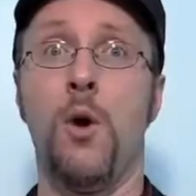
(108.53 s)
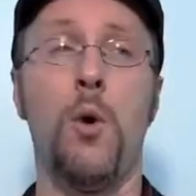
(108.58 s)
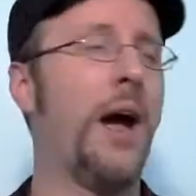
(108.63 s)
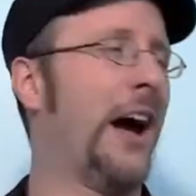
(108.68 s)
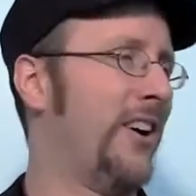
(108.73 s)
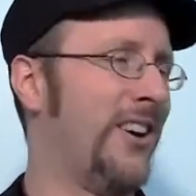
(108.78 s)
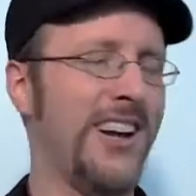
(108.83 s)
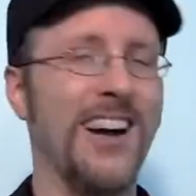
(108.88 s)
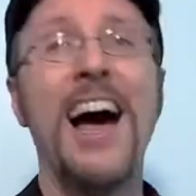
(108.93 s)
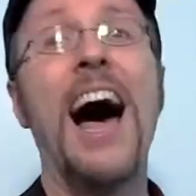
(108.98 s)

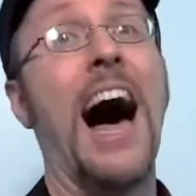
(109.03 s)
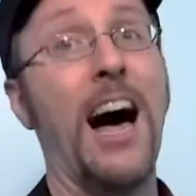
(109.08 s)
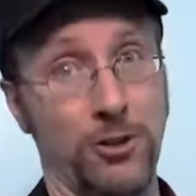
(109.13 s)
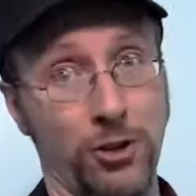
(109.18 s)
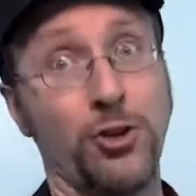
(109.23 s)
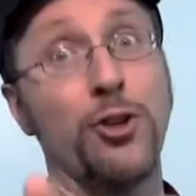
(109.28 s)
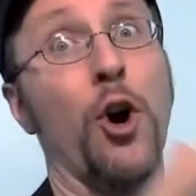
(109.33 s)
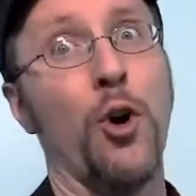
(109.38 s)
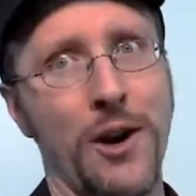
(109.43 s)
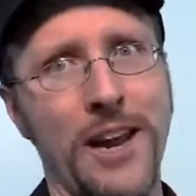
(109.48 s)
Well,
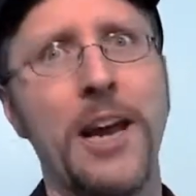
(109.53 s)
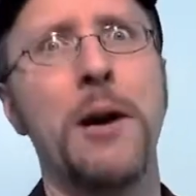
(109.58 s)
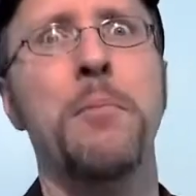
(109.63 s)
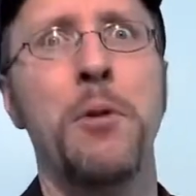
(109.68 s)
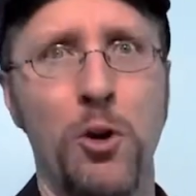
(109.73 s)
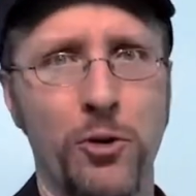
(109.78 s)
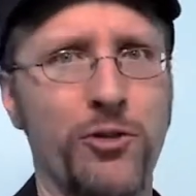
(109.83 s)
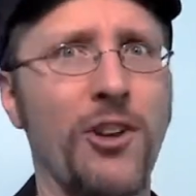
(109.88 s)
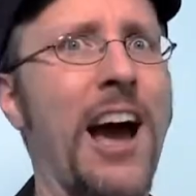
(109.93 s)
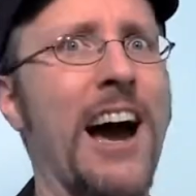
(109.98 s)
I'll show
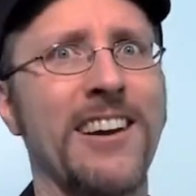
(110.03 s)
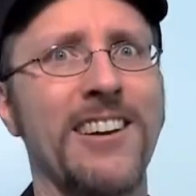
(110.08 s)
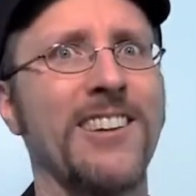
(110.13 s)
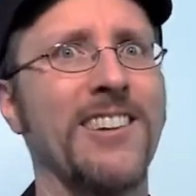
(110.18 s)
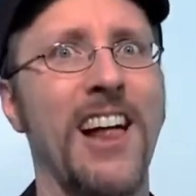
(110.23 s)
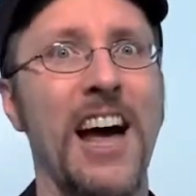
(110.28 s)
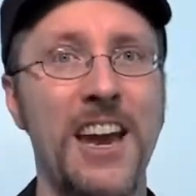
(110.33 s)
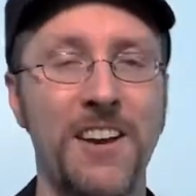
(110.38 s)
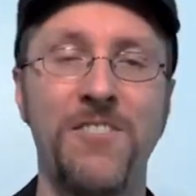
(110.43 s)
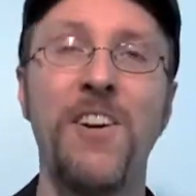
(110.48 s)
him who's got
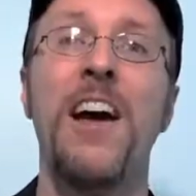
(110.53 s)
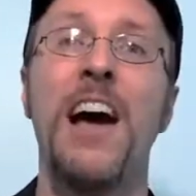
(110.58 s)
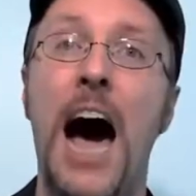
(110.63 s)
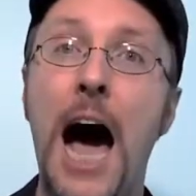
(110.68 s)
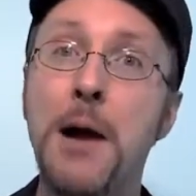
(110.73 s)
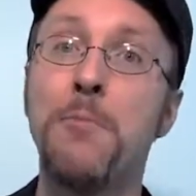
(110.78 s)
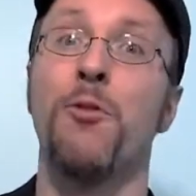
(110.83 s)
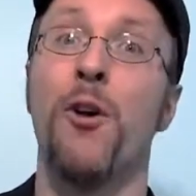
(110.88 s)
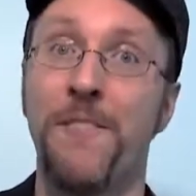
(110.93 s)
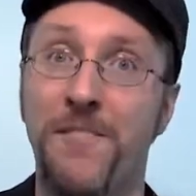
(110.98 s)
a life.
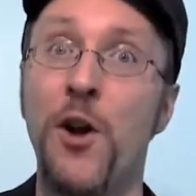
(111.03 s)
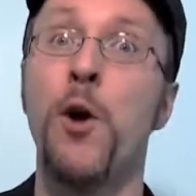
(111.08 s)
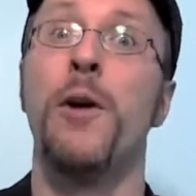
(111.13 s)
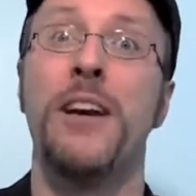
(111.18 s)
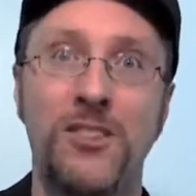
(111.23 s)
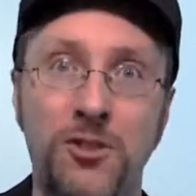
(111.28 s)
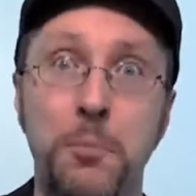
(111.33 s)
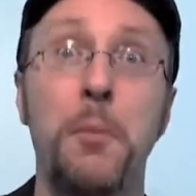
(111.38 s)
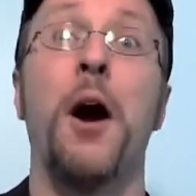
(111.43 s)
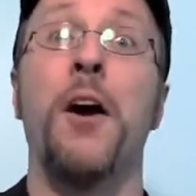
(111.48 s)
I'm
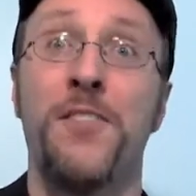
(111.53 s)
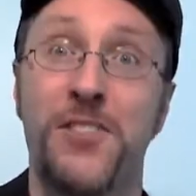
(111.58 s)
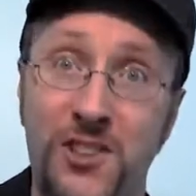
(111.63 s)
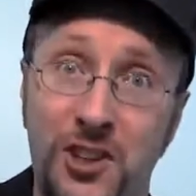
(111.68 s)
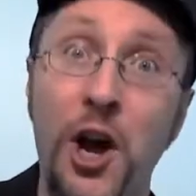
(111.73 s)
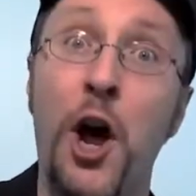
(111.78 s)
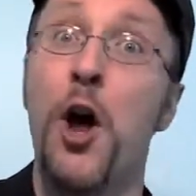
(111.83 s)
reviewing Smurfs